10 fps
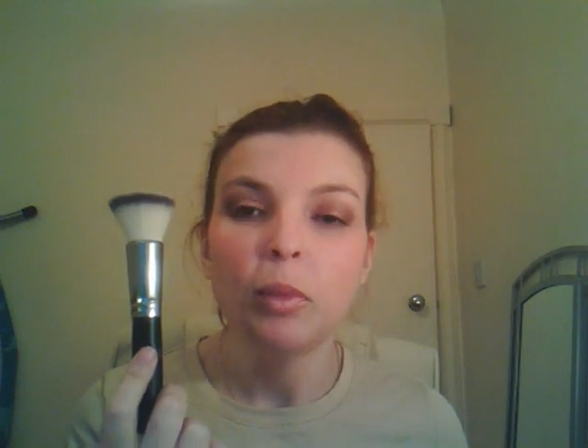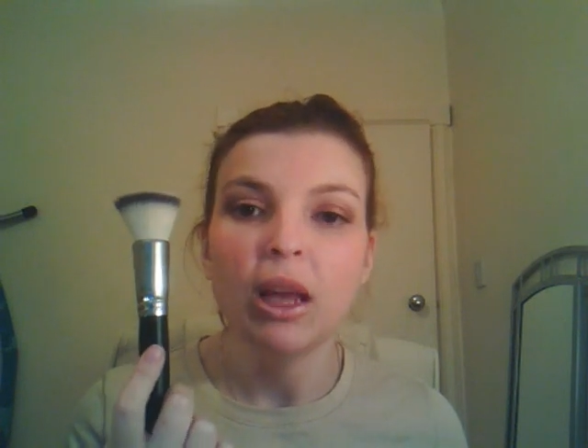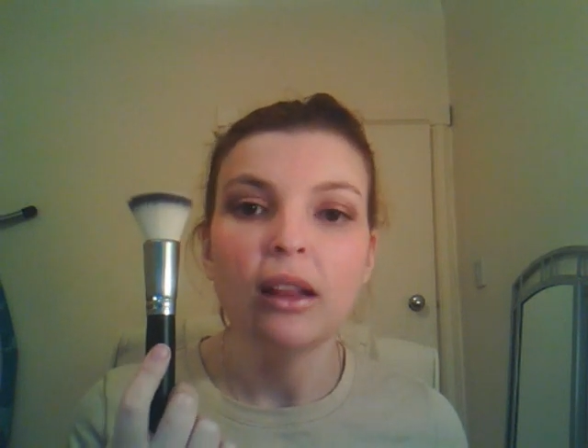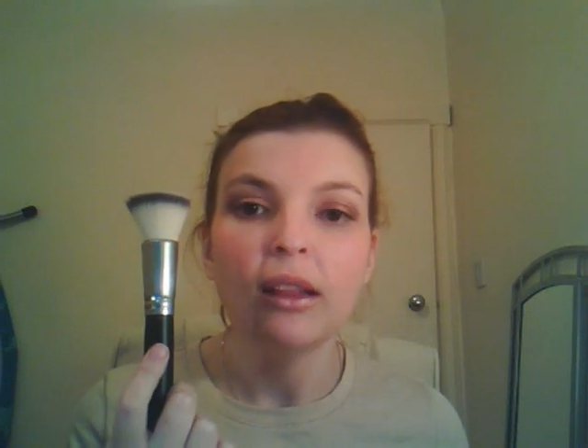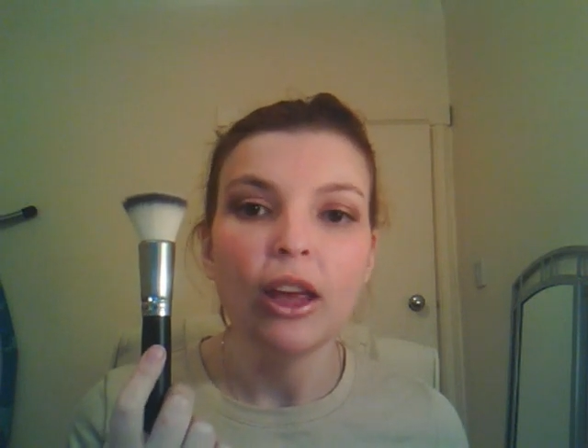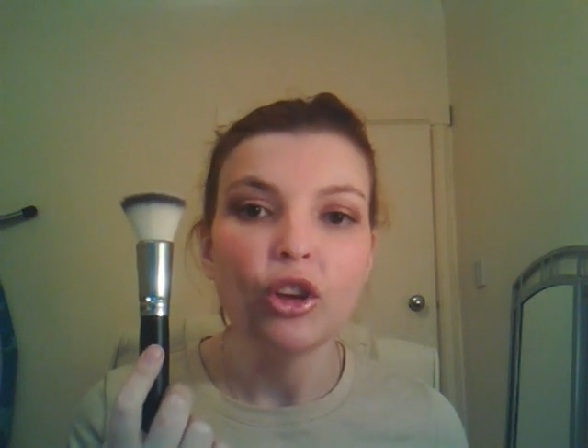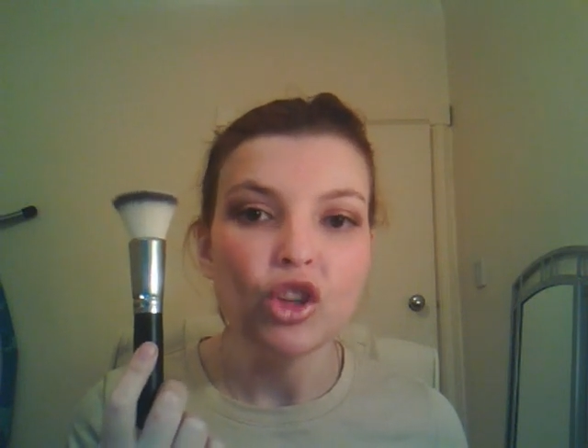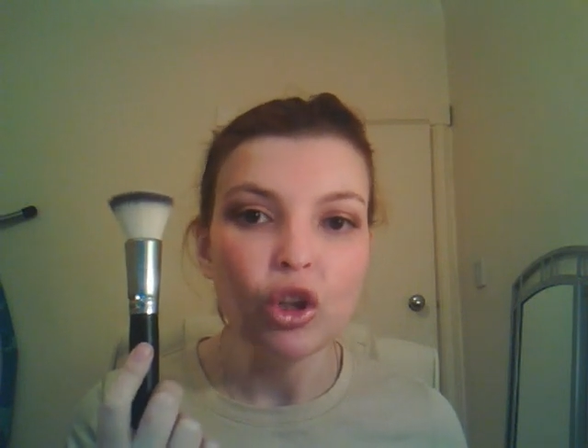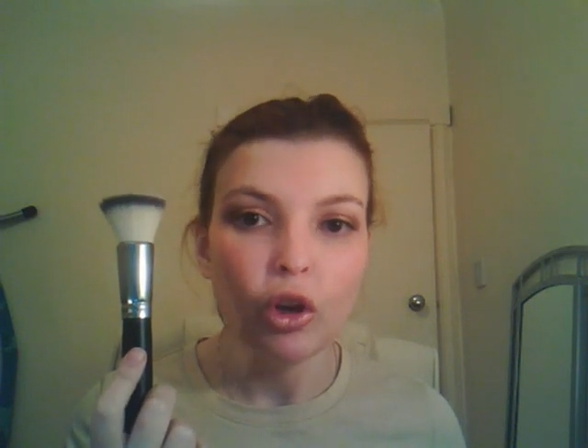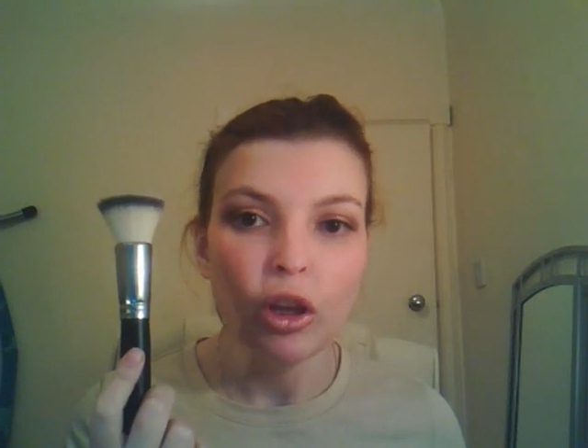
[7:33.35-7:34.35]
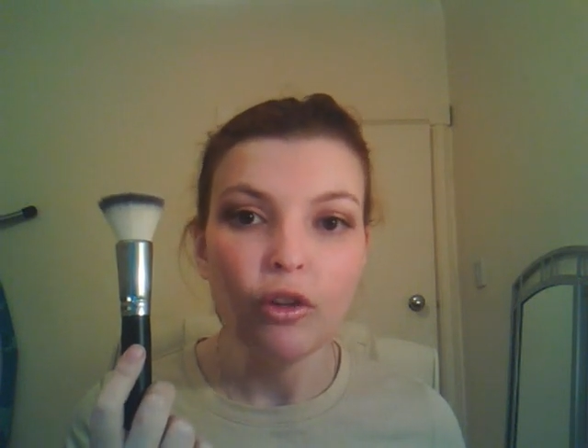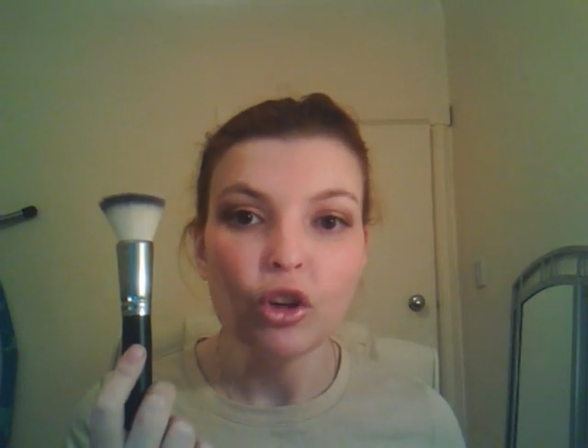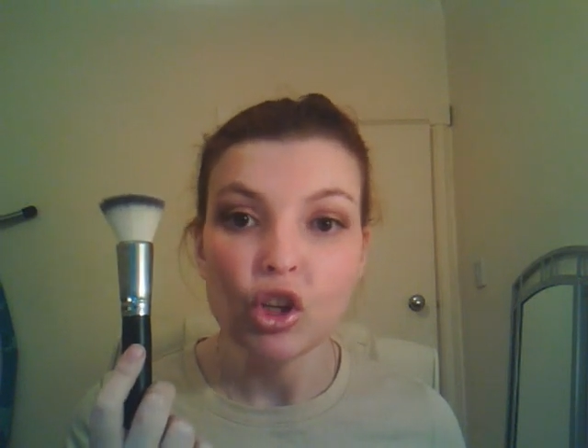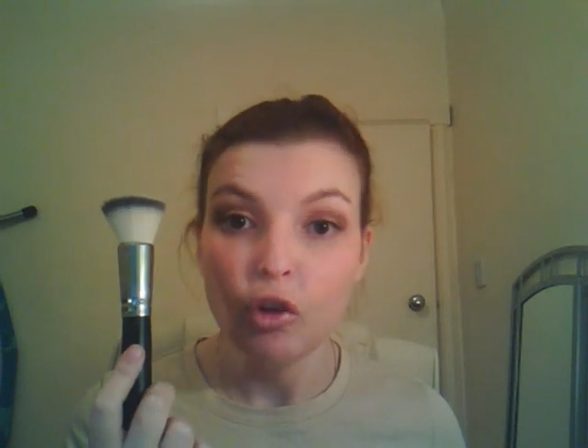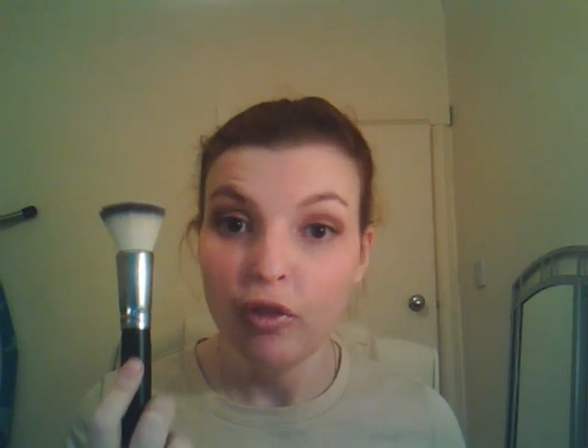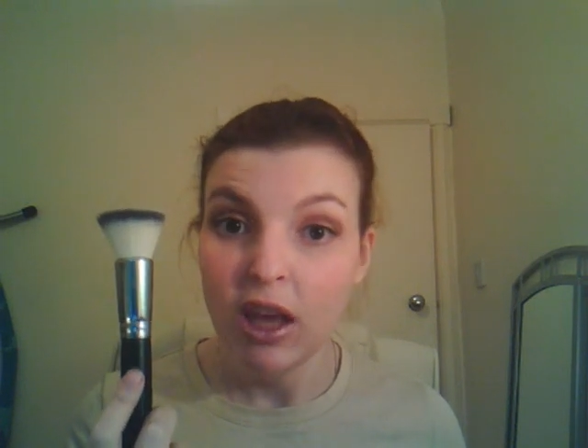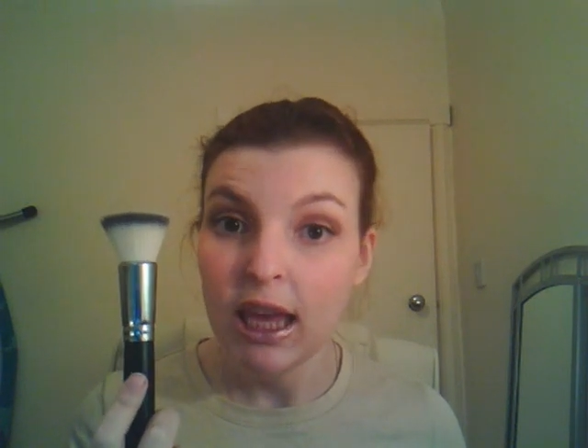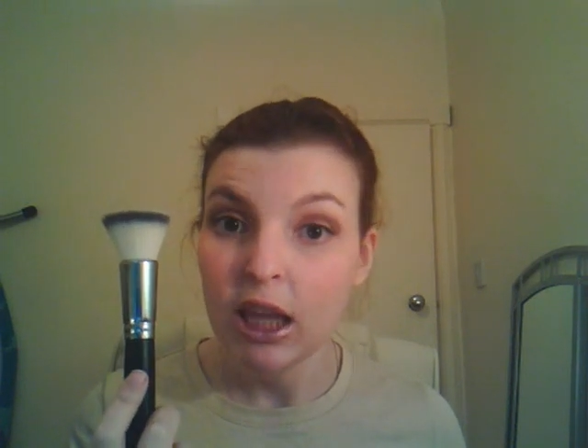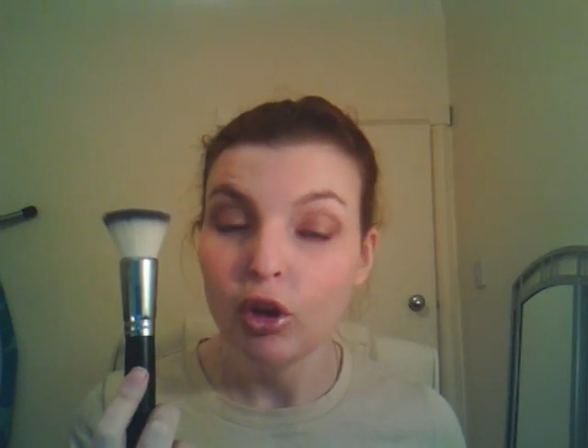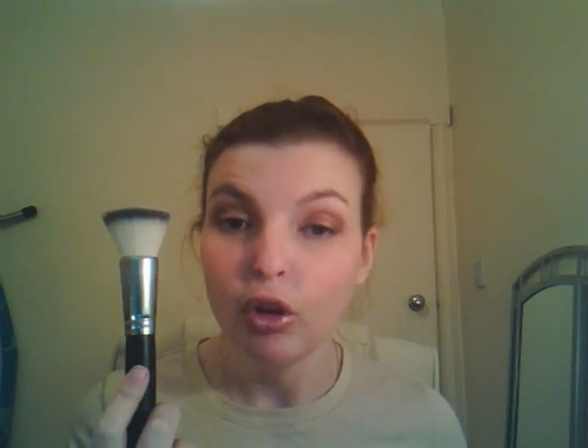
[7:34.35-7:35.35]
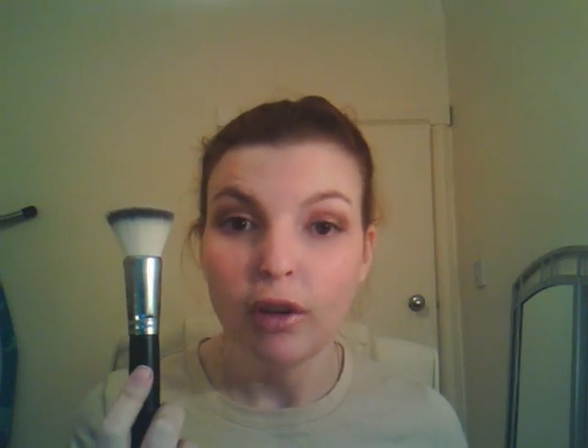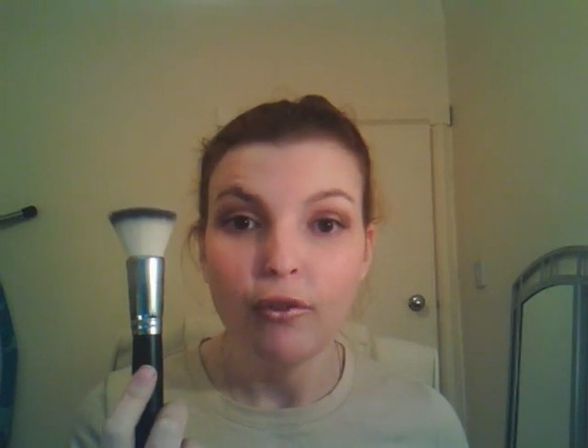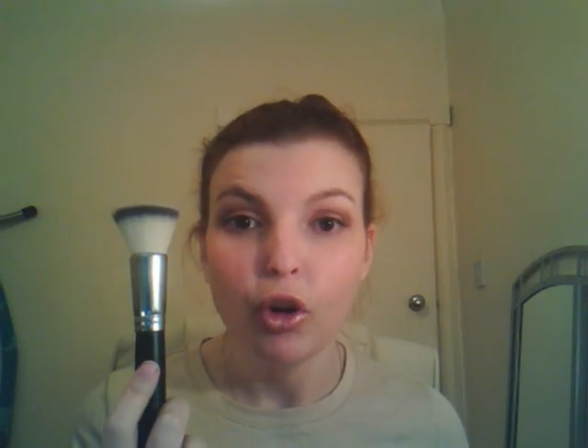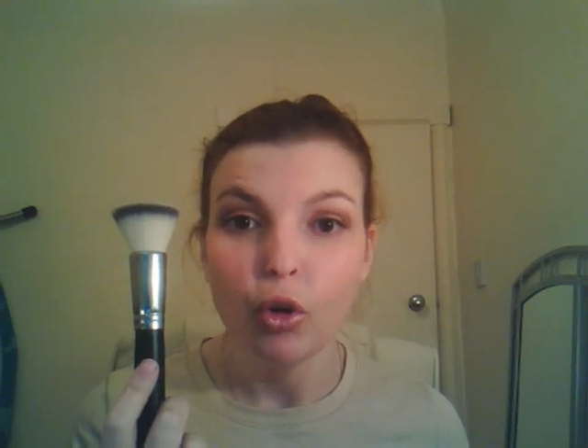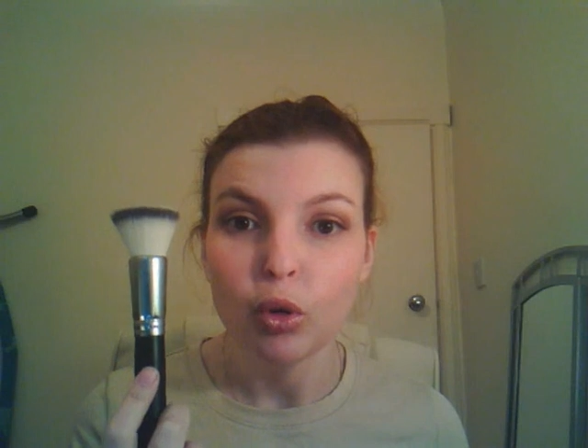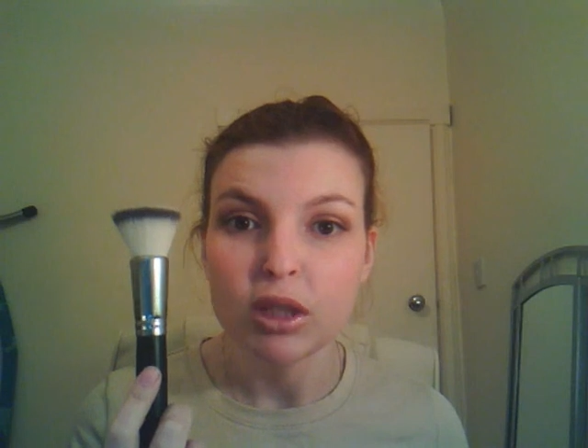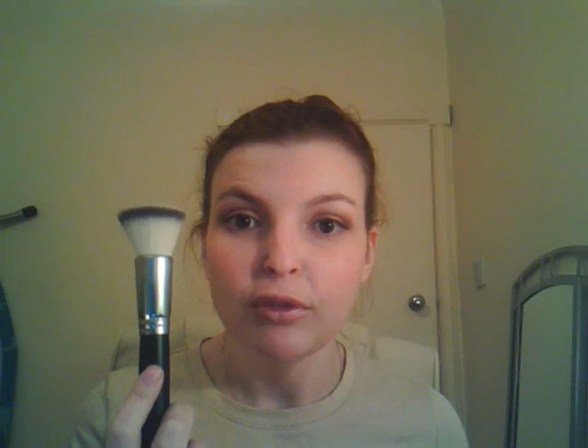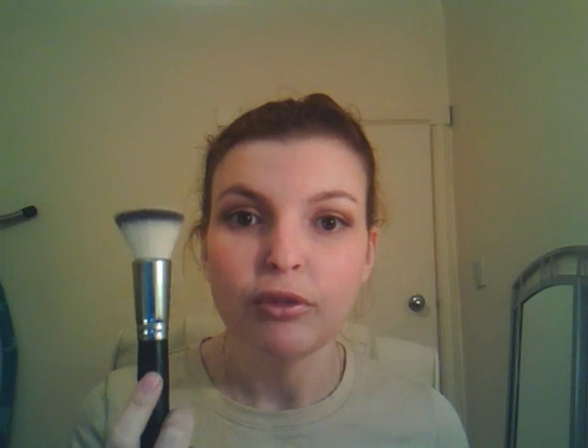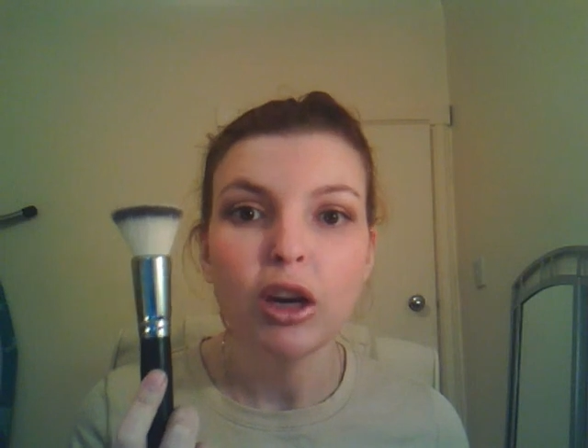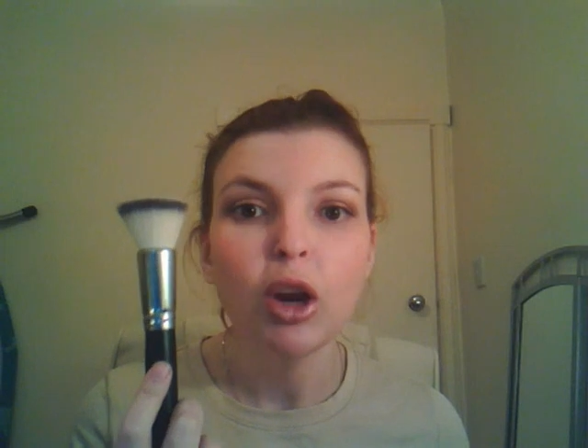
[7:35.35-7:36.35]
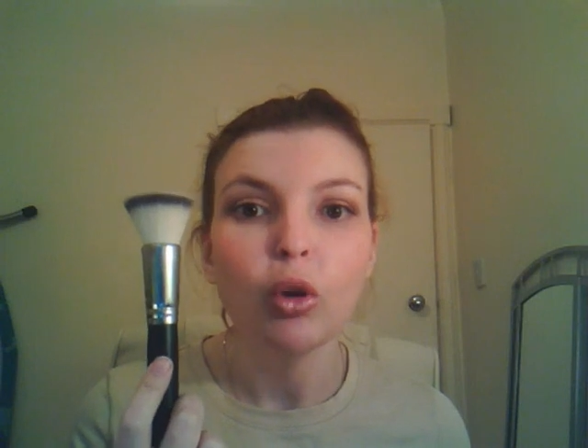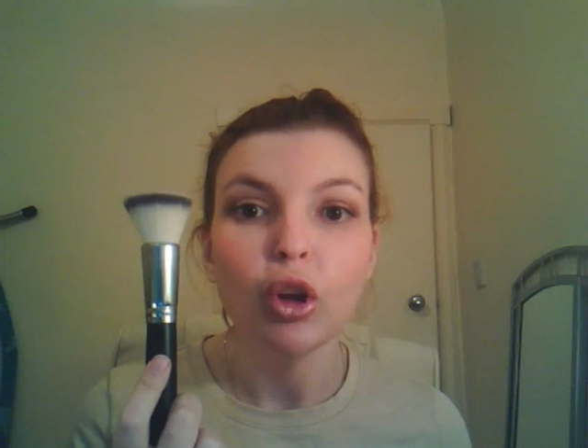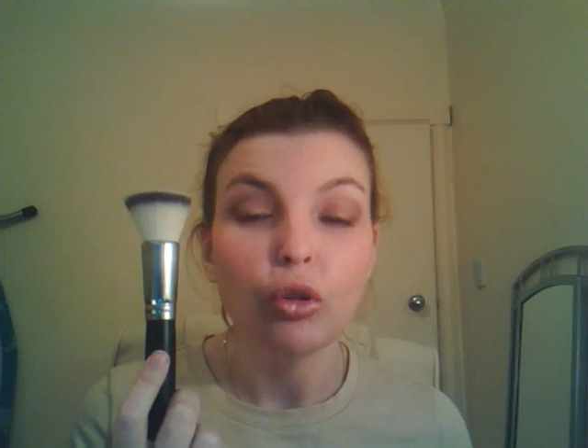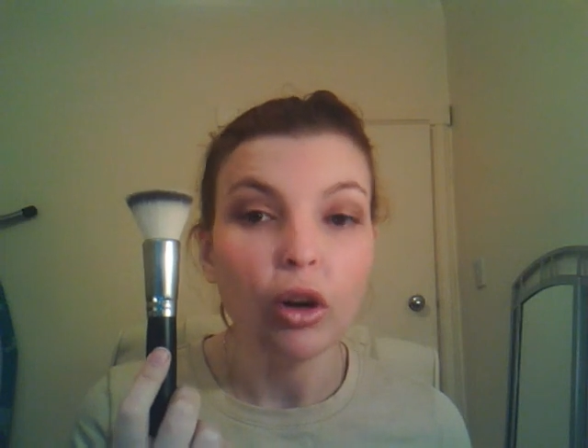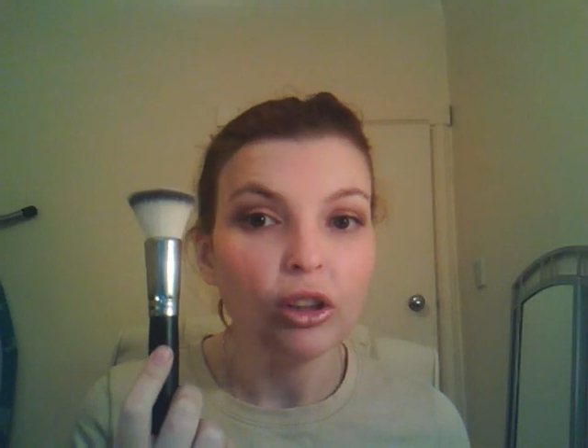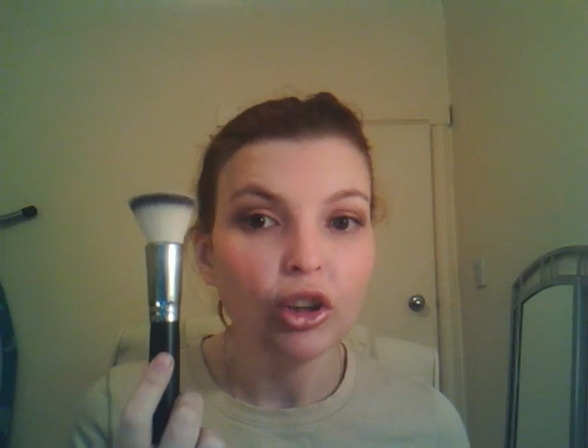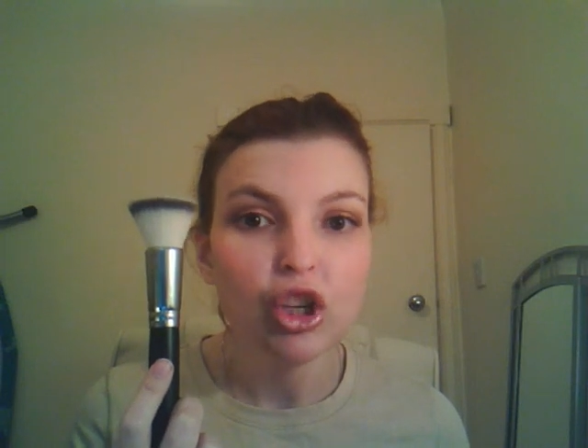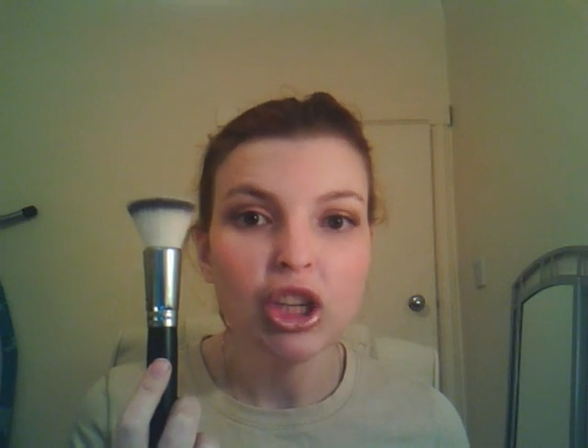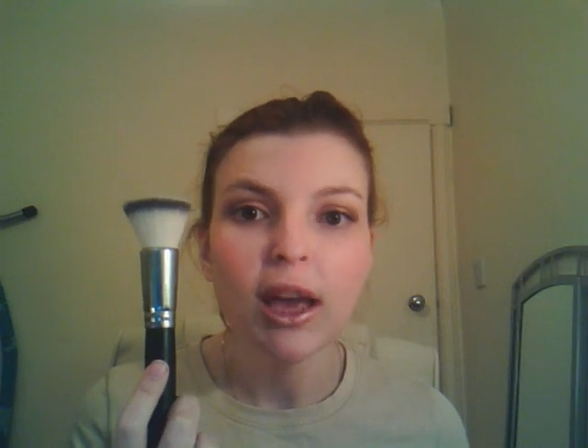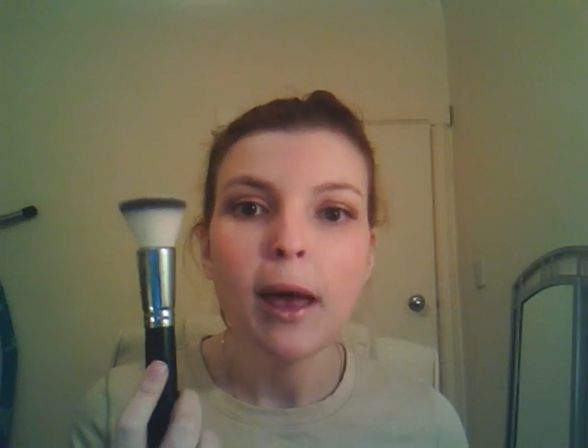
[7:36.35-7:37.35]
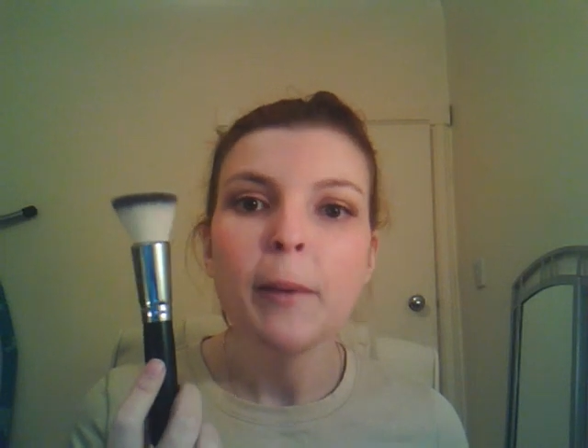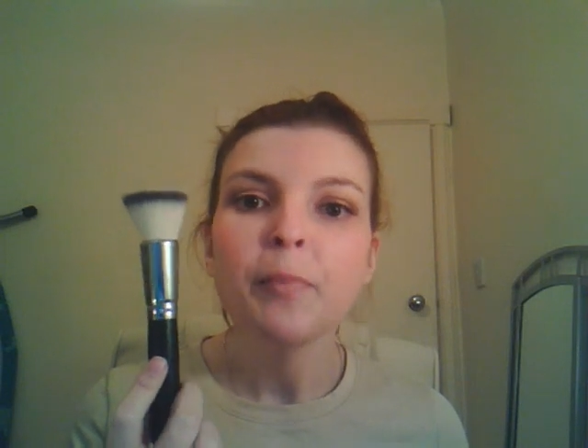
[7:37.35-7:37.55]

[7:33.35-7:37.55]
be it like because you're vegan, you're looking for cruelty-free, or you're allergic,